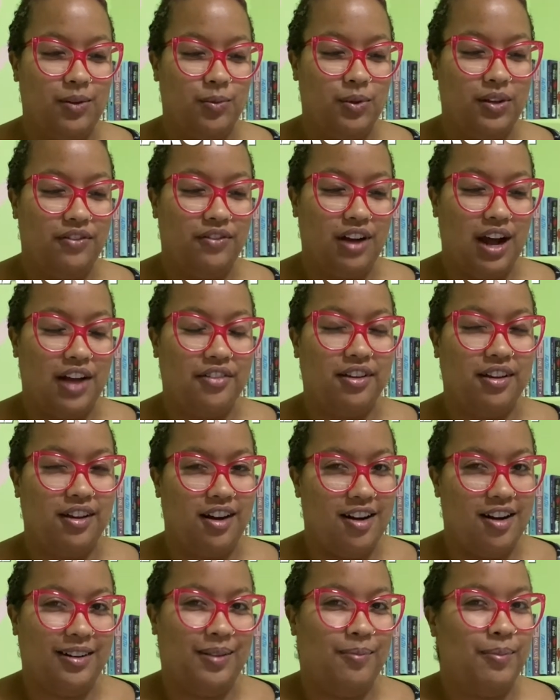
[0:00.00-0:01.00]
we've got The
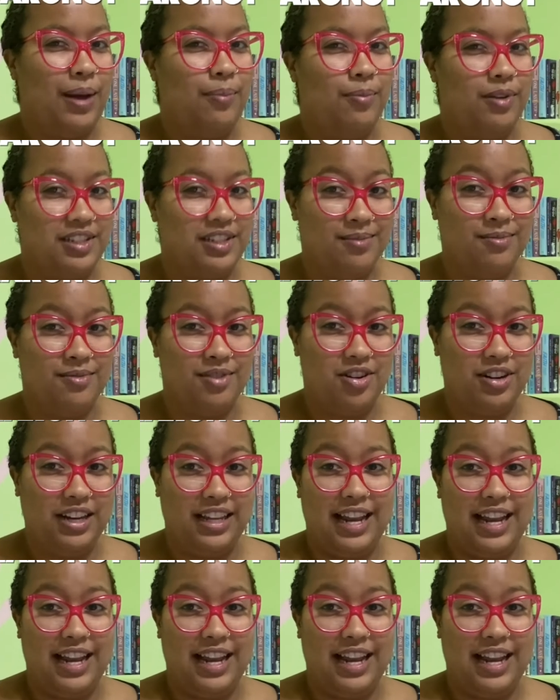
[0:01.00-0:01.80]
Garden by Brisa Moroney.